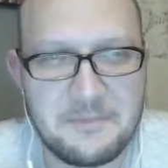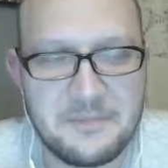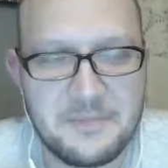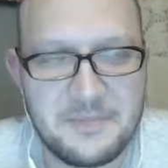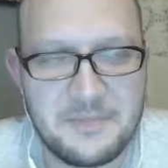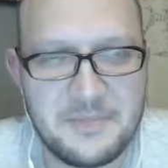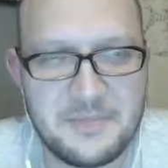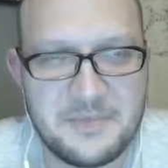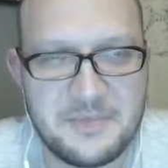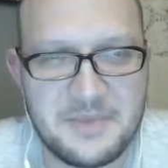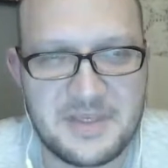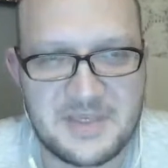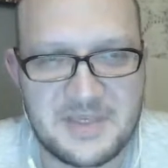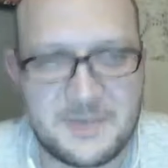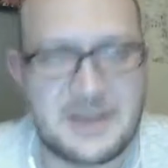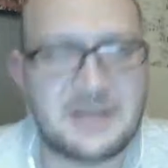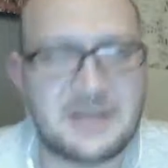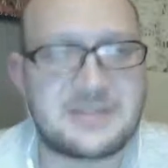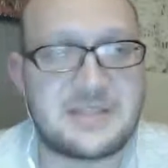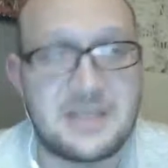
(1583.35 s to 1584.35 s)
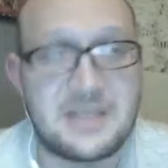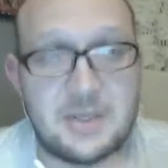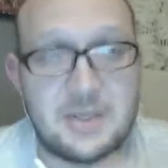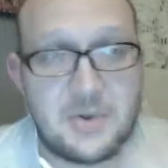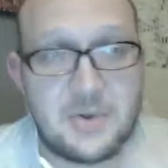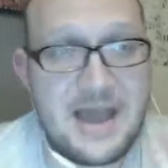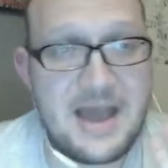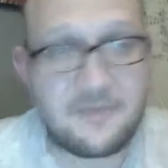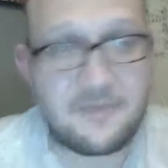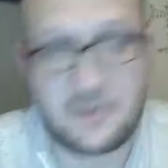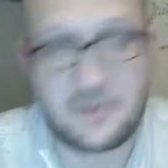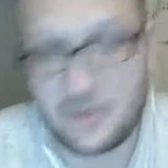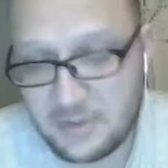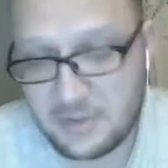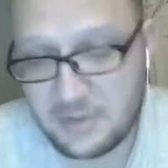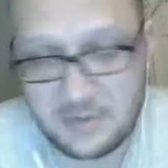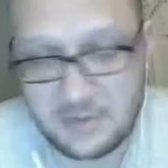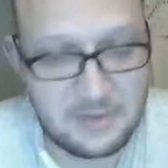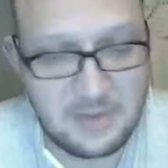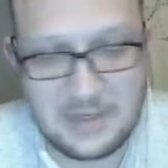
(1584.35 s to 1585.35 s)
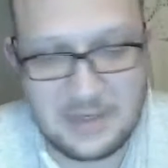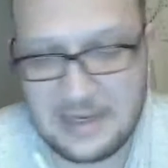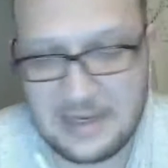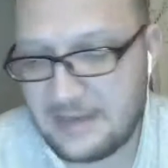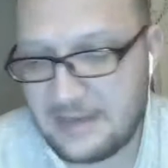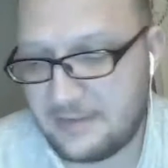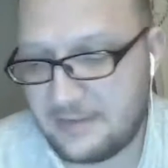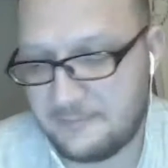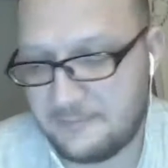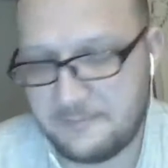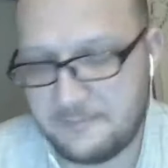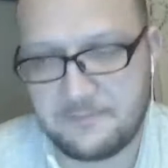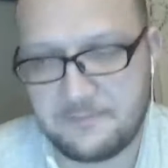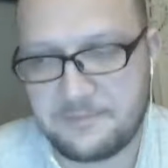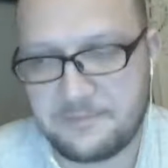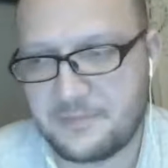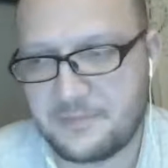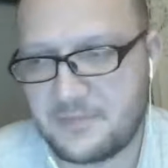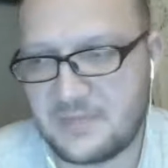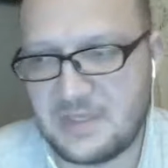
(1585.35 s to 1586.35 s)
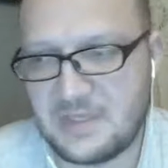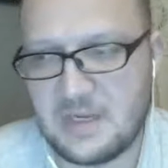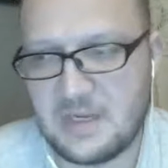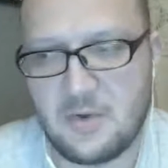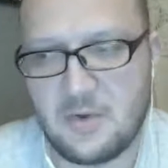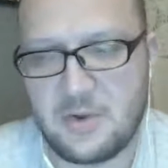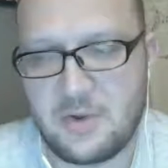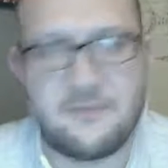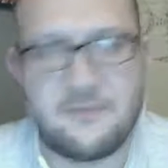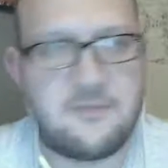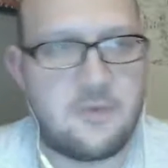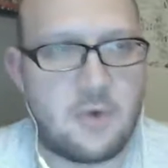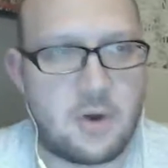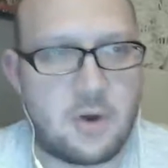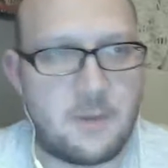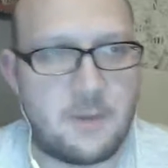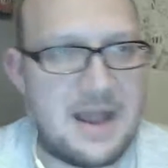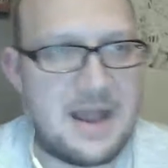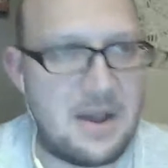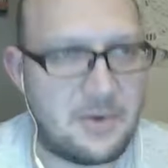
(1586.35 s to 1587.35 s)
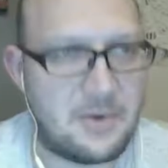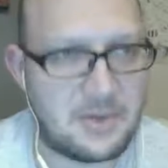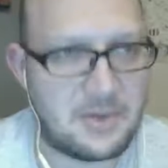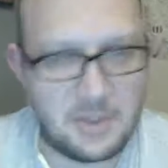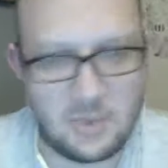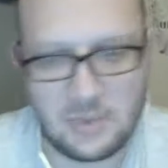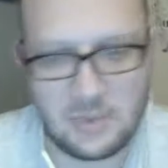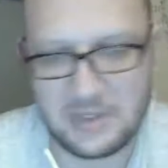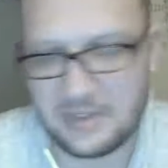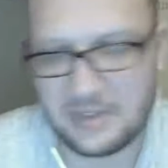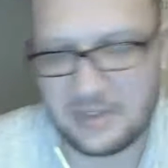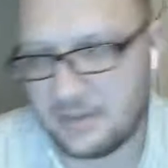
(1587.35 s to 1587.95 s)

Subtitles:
the spells that you have could, inform how you and